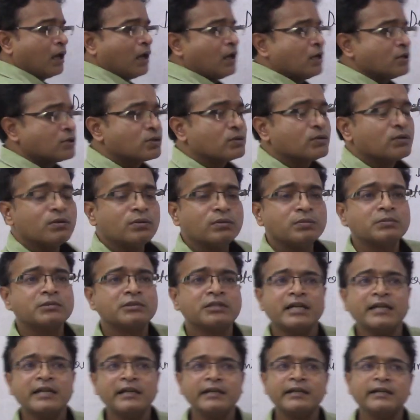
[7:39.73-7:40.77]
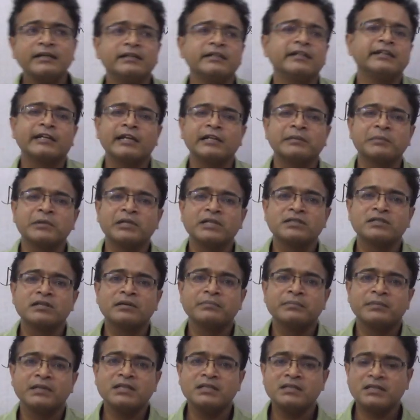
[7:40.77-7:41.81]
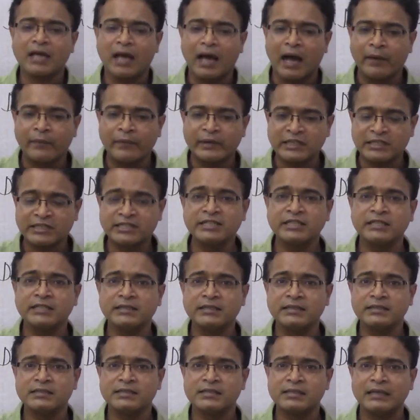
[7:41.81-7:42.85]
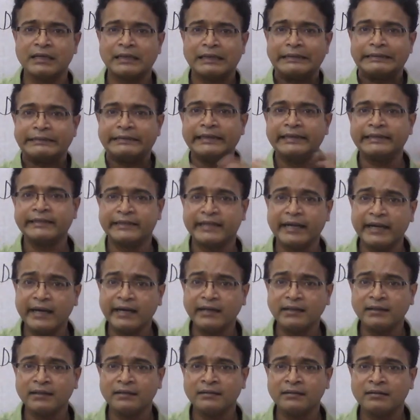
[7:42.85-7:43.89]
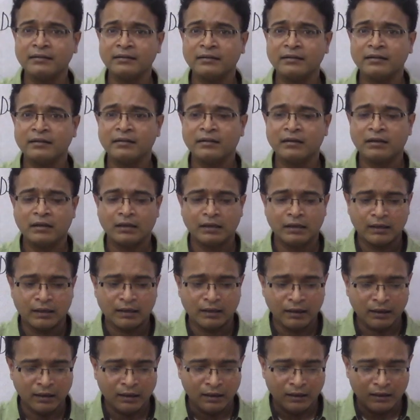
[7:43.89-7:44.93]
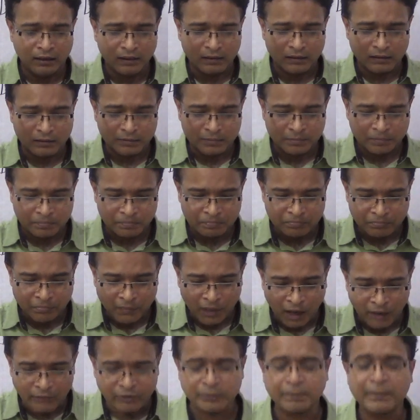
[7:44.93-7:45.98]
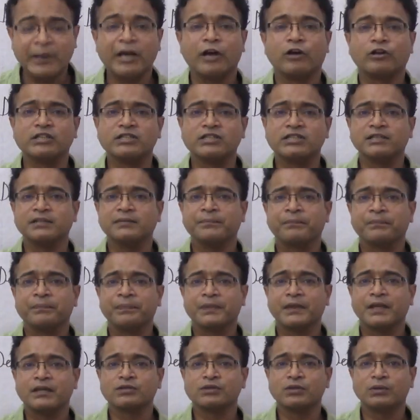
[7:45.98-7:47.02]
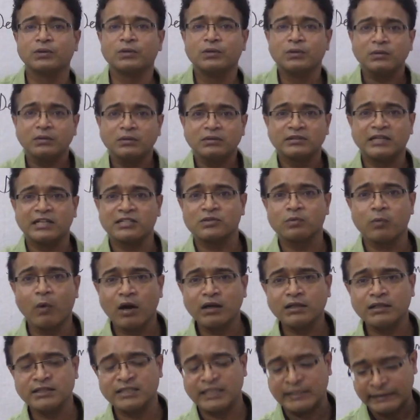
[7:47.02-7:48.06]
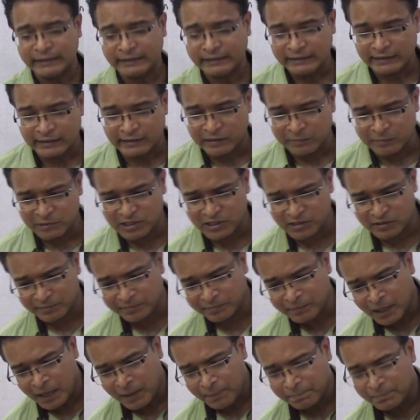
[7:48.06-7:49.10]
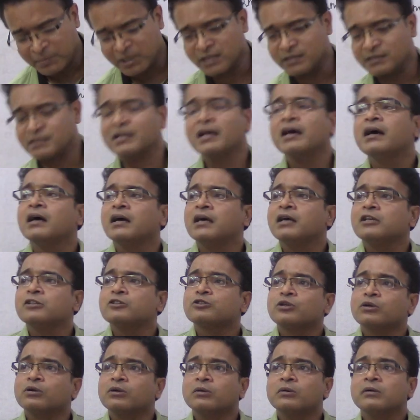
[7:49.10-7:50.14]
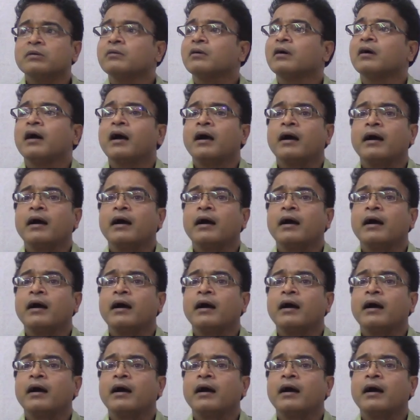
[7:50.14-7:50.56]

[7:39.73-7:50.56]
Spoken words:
so genetic determinism means our genes dictate our biology. So that's what genetic determinism means. So